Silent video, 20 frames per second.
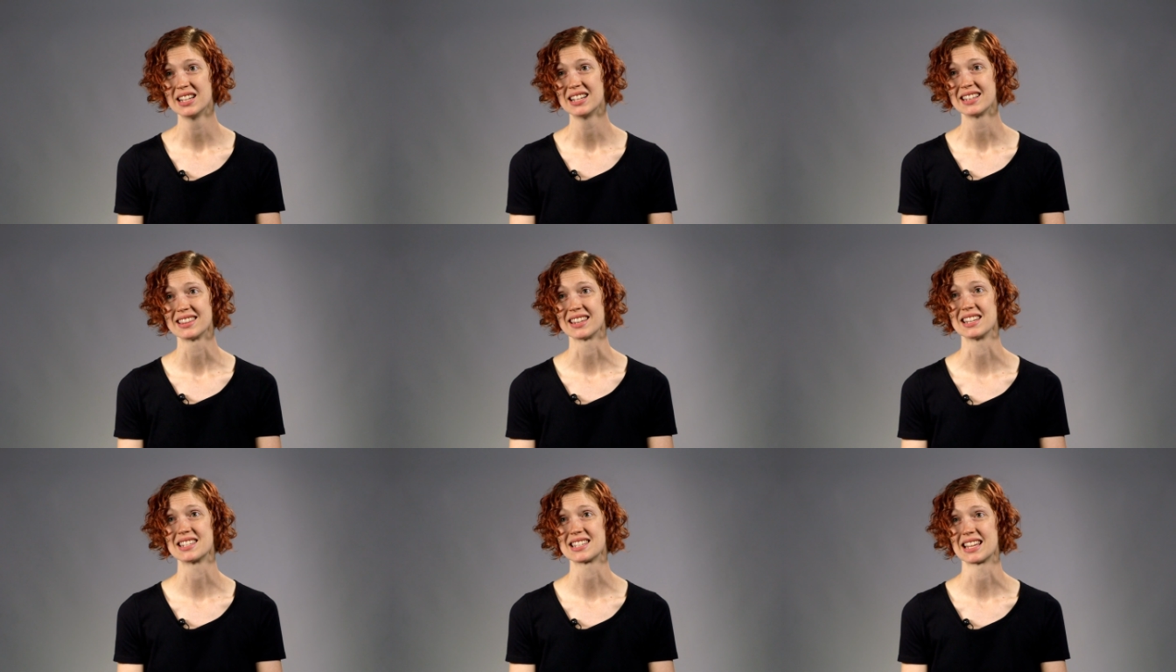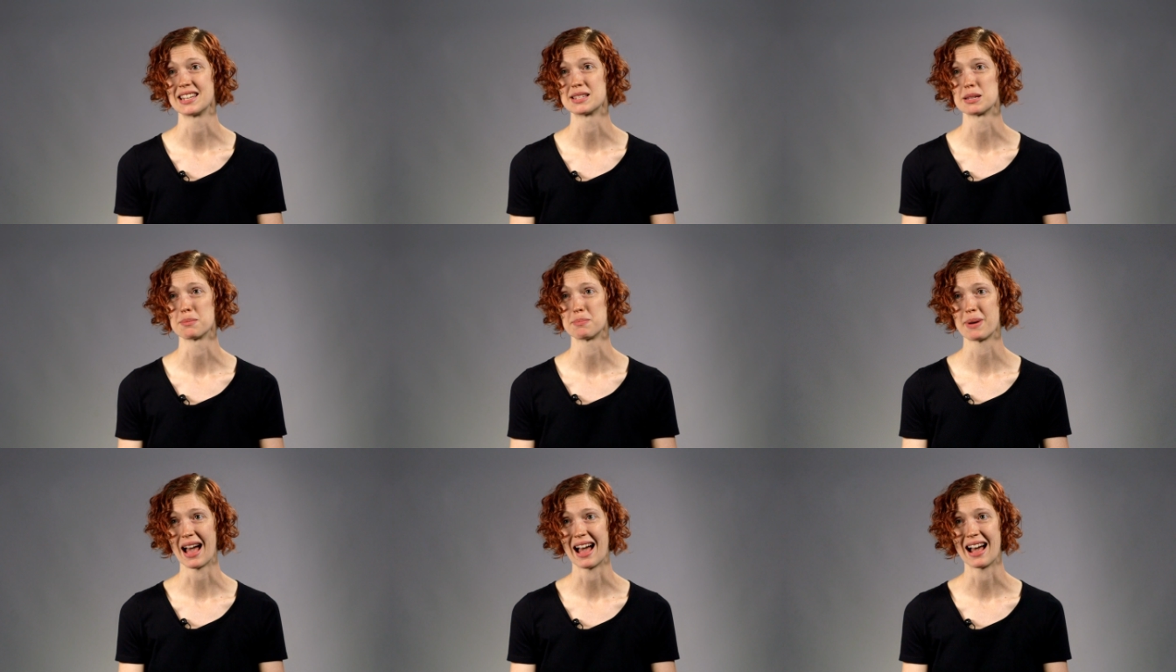They tend
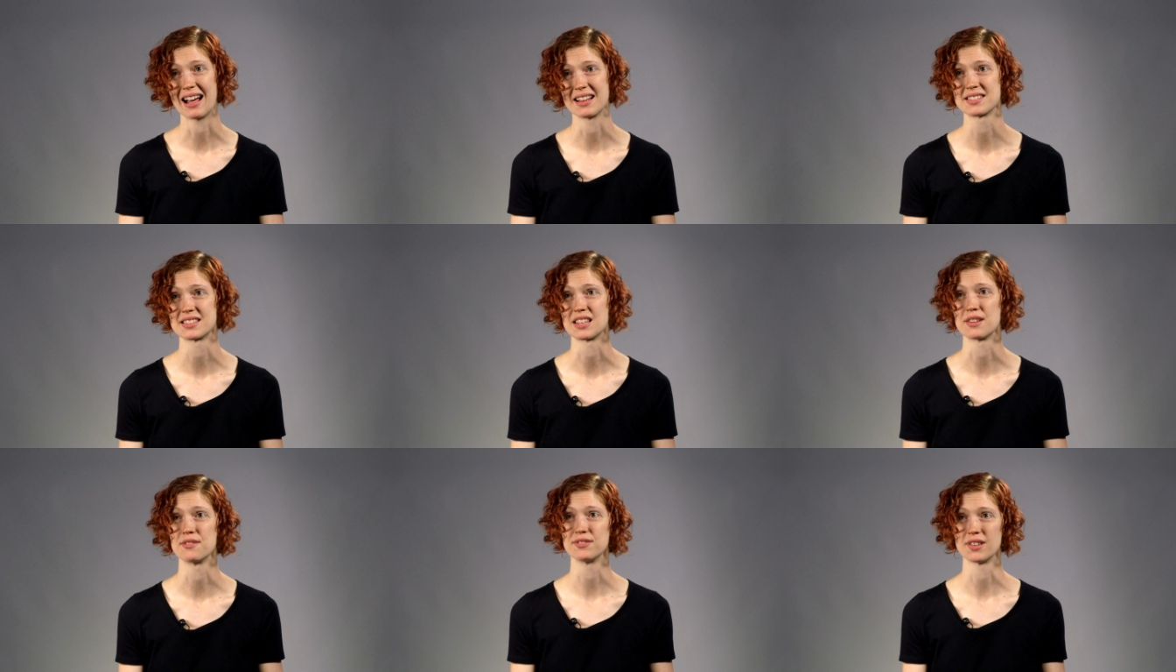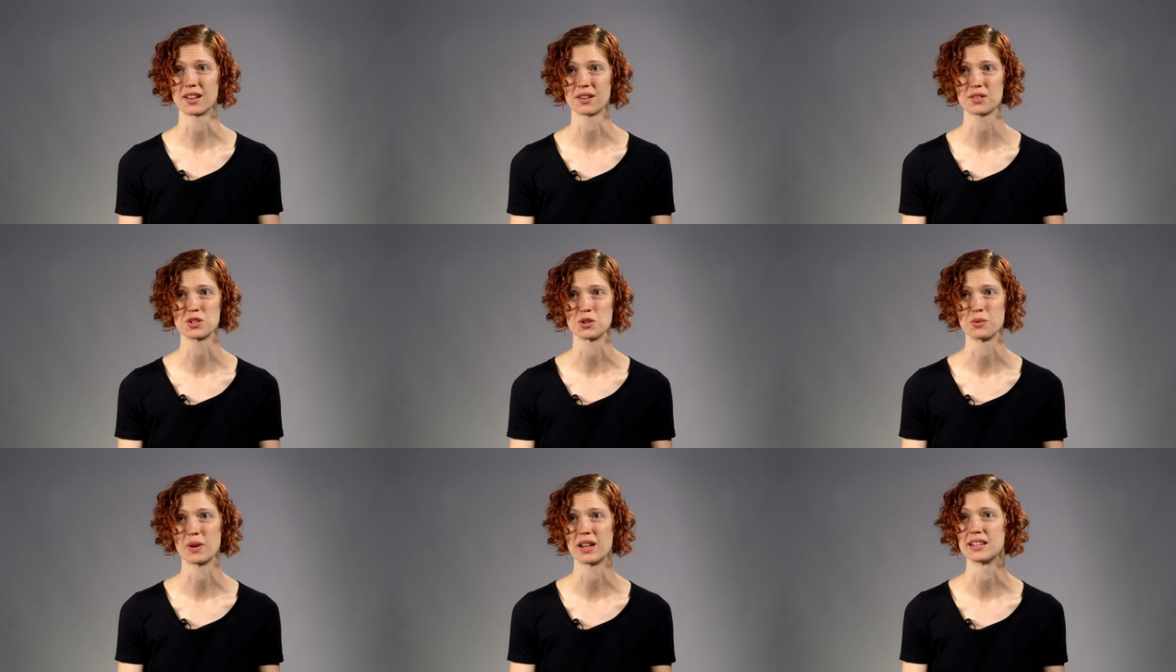to pass, they
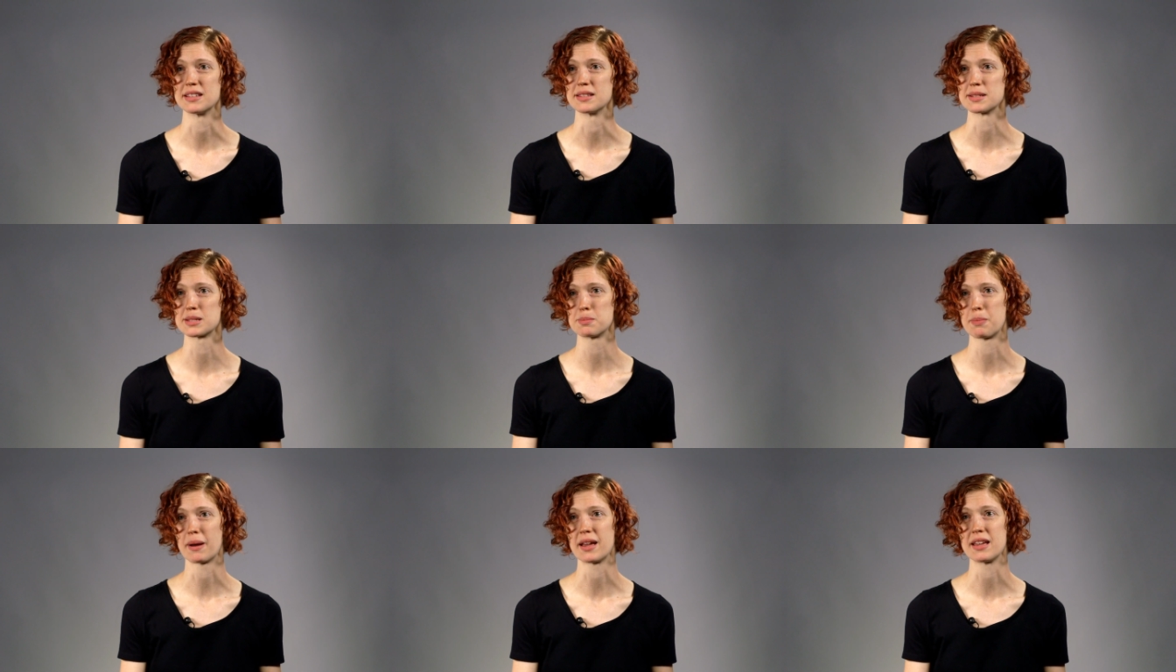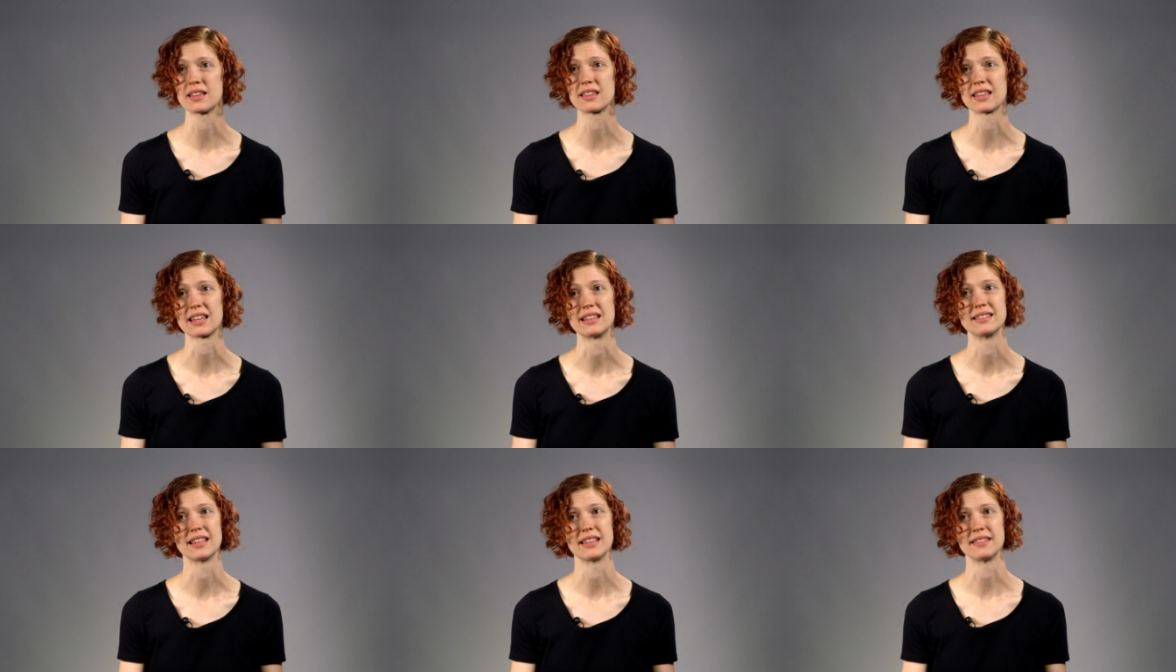fluctuate and spike,
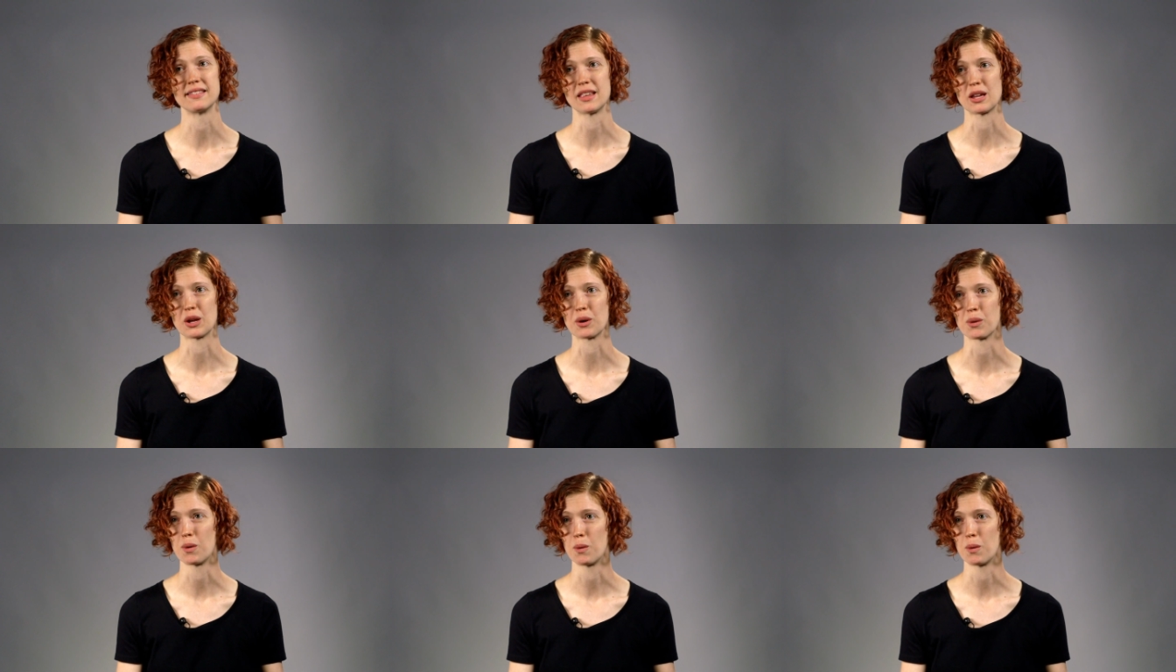and then they go